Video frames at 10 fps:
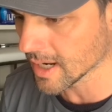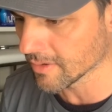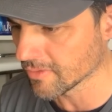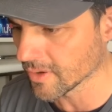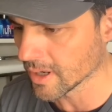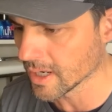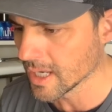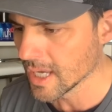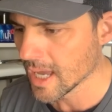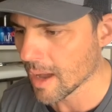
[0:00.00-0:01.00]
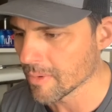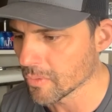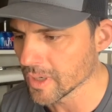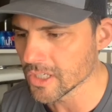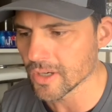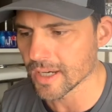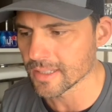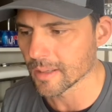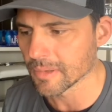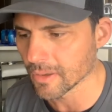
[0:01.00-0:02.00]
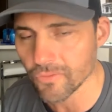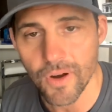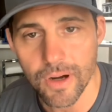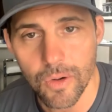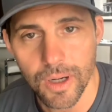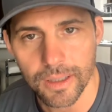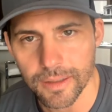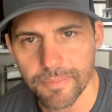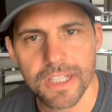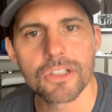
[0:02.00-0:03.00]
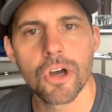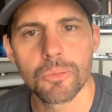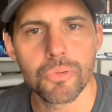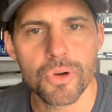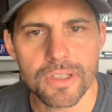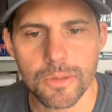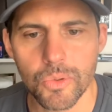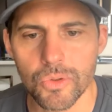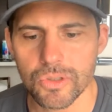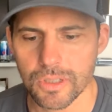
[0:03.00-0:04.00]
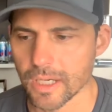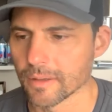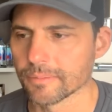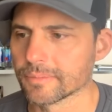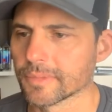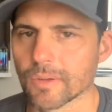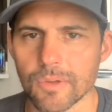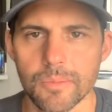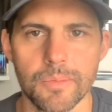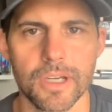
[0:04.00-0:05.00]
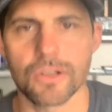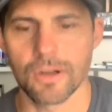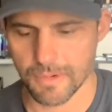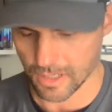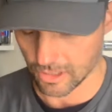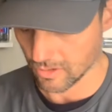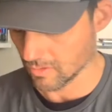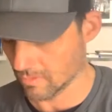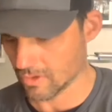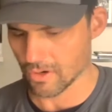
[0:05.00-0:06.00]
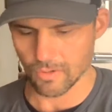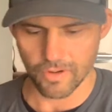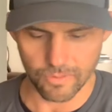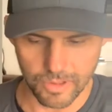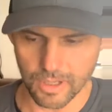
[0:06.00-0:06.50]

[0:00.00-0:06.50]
of fun. I'm going to read you guys something very quickly. It's called Principles. Here, I want to make sure I'm not too turned away from